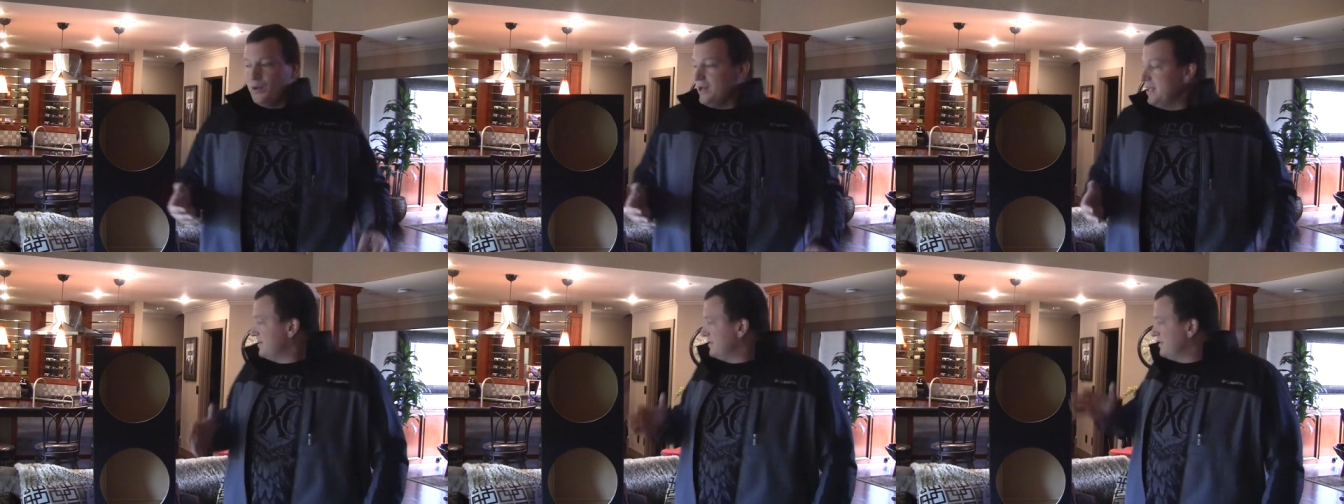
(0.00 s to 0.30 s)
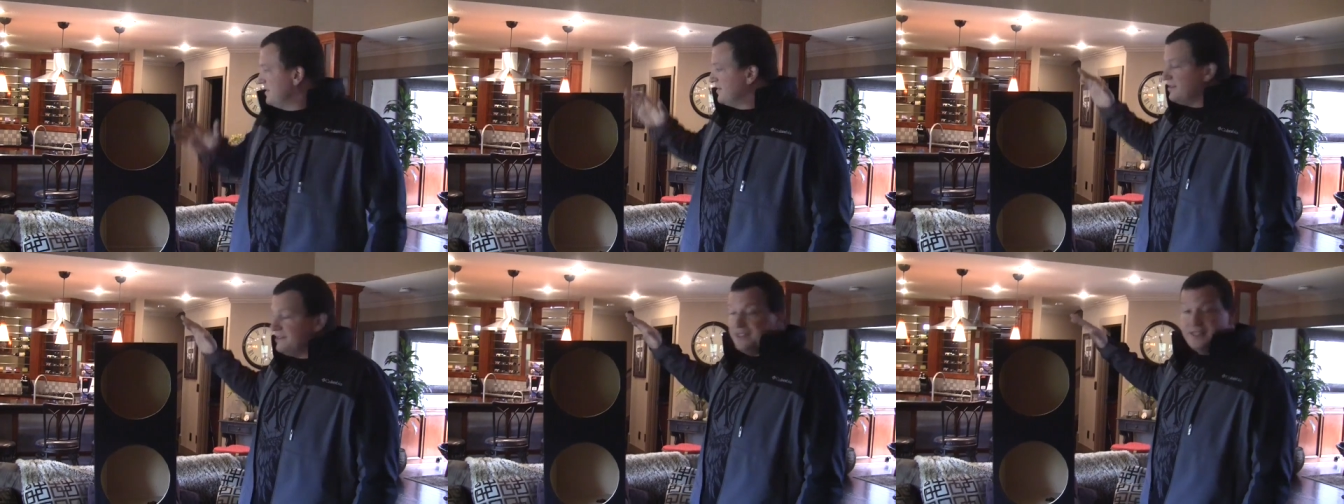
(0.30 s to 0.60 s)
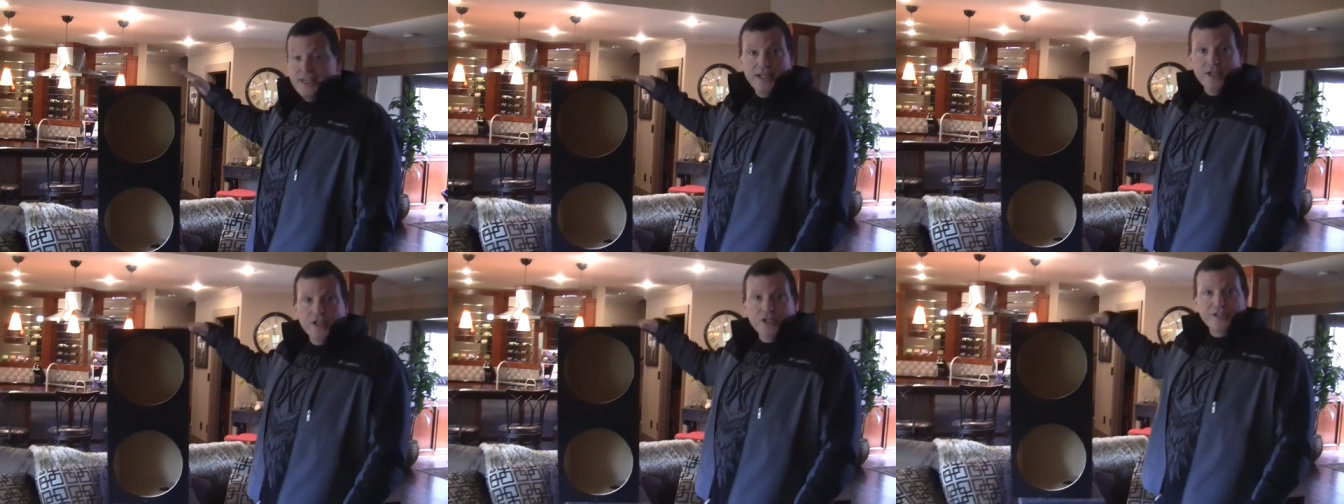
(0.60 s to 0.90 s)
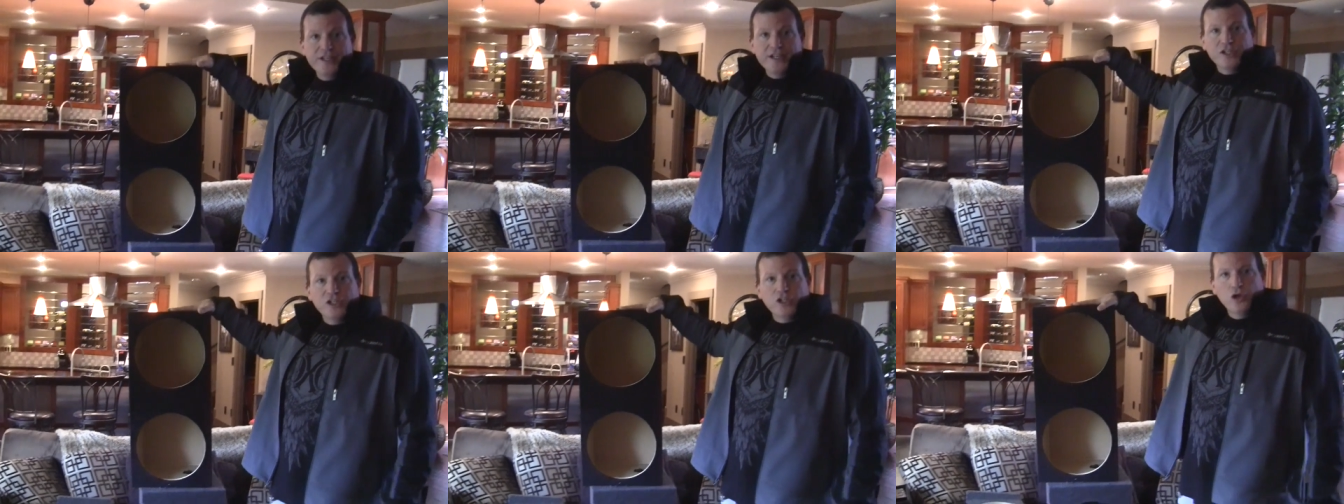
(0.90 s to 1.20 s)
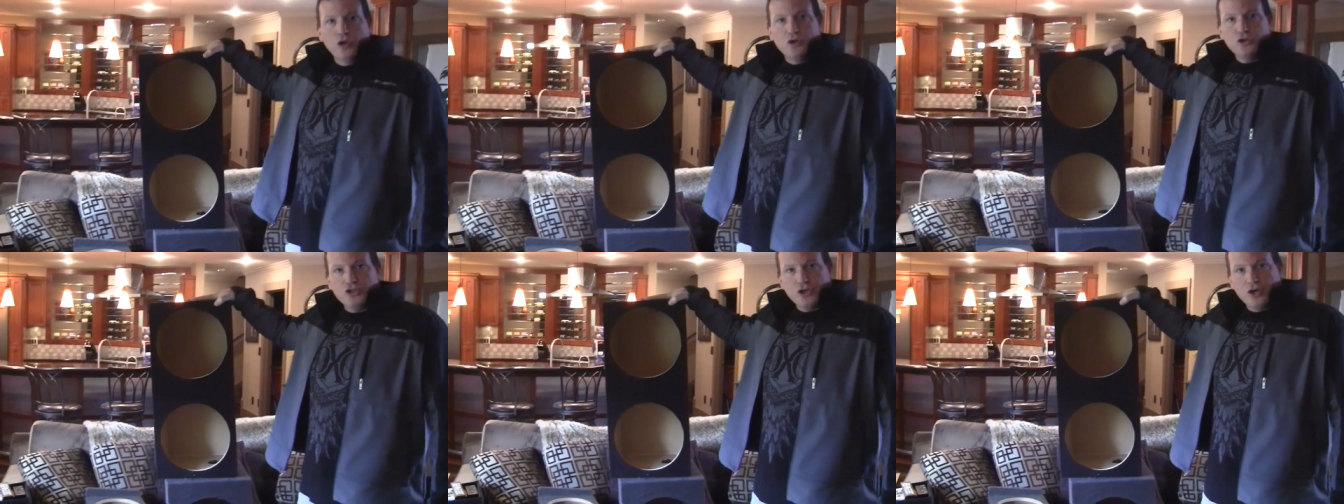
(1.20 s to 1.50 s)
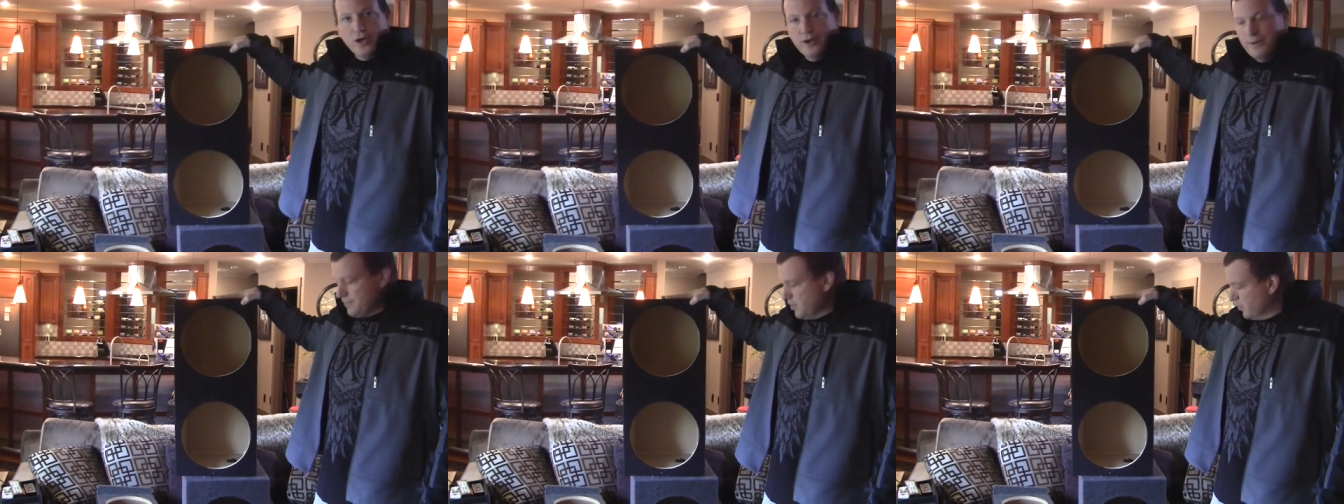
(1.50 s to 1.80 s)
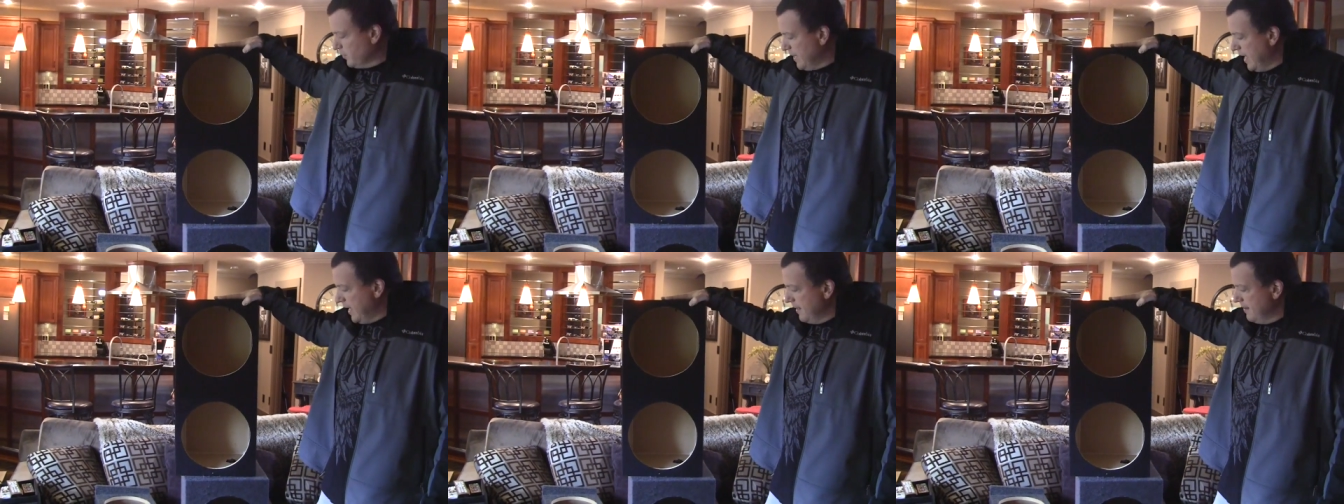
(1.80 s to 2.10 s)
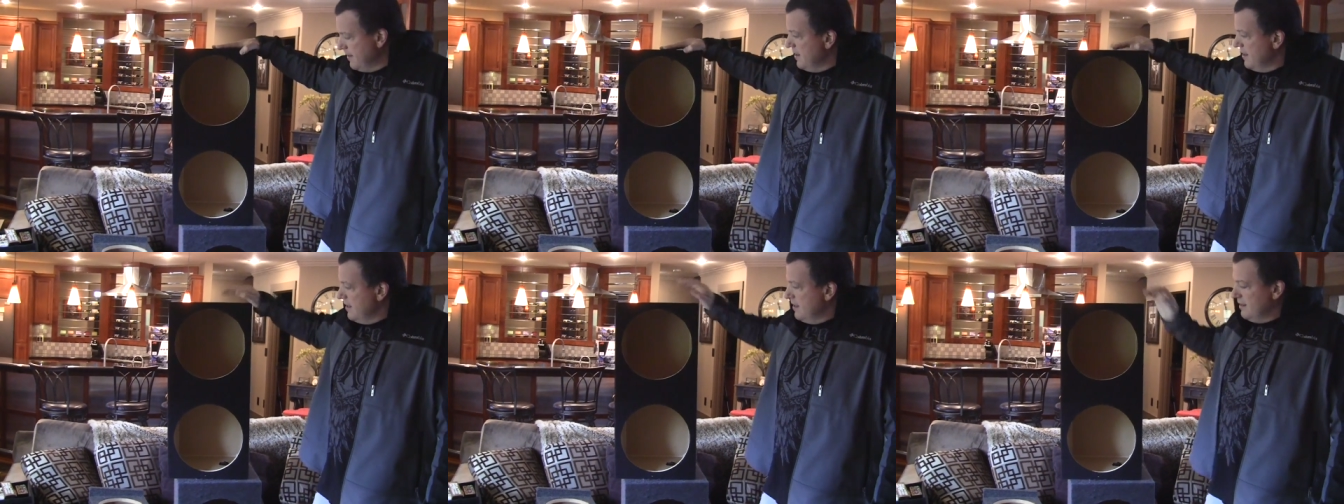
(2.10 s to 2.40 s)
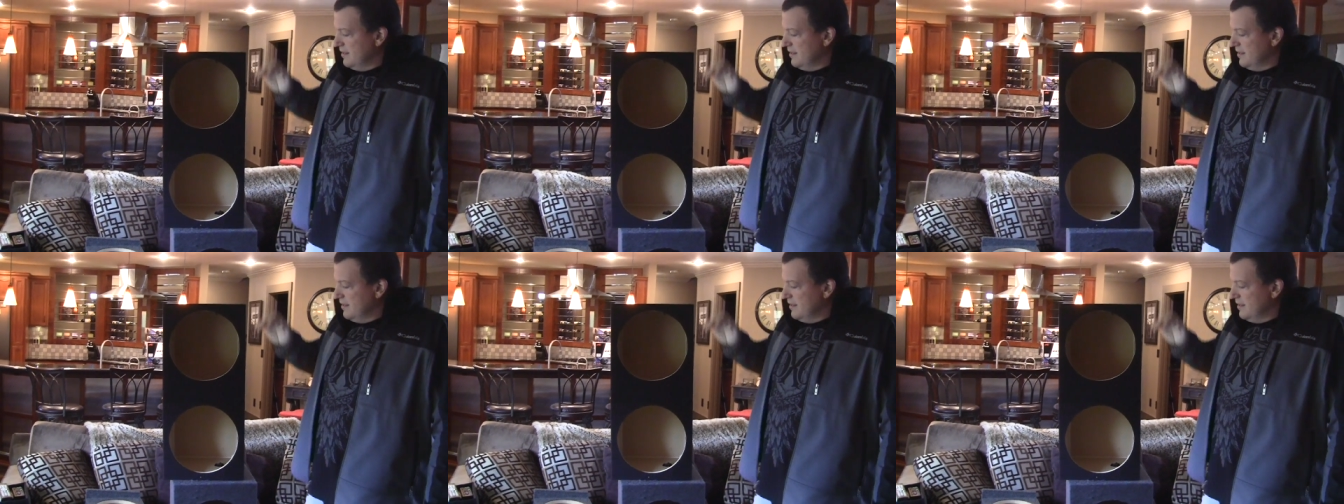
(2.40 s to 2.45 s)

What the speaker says: is the sealed enclosure, okay?